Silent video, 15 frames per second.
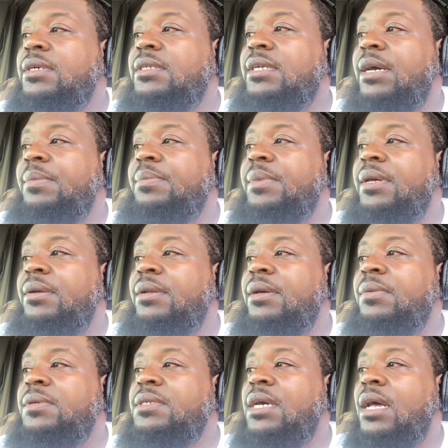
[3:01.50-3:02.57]
because it
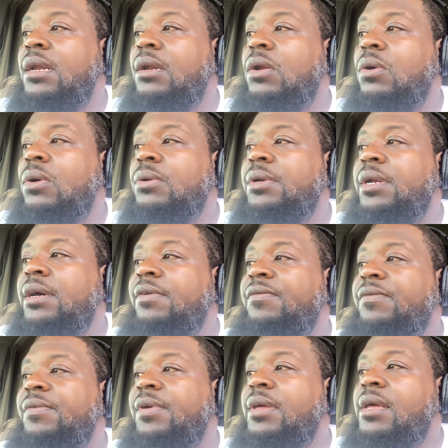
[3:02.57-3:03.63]
was kind of low on def.
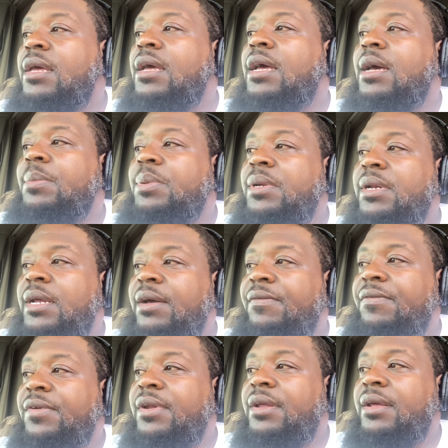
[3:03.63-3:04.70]
I put
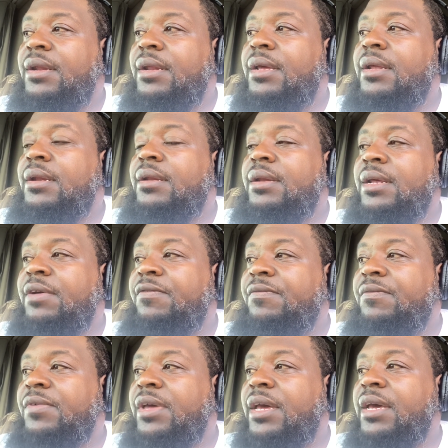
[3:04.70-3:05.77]
def in it, and the
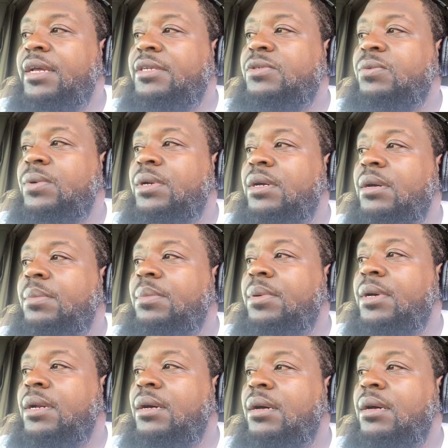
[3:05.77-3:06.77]
def gauge went up. But